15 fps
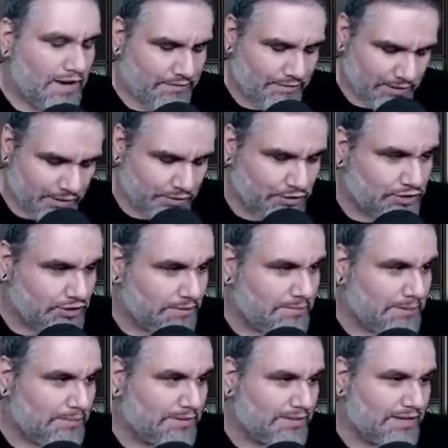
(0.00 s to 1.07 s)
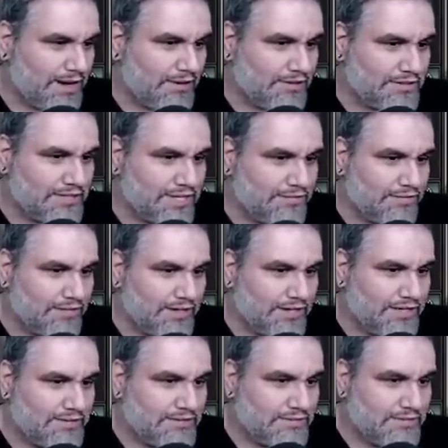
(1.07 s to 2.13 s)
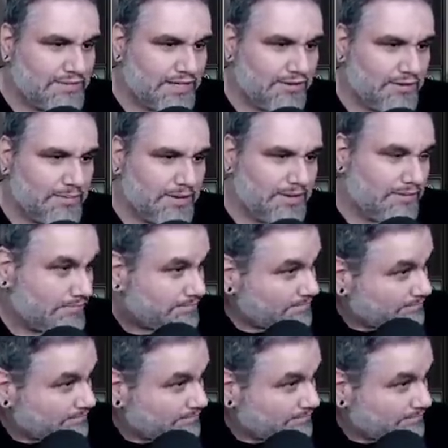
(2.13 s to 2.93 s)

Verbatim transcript: I feel like you shouldn't be able to counter Teferi. You know what I mean?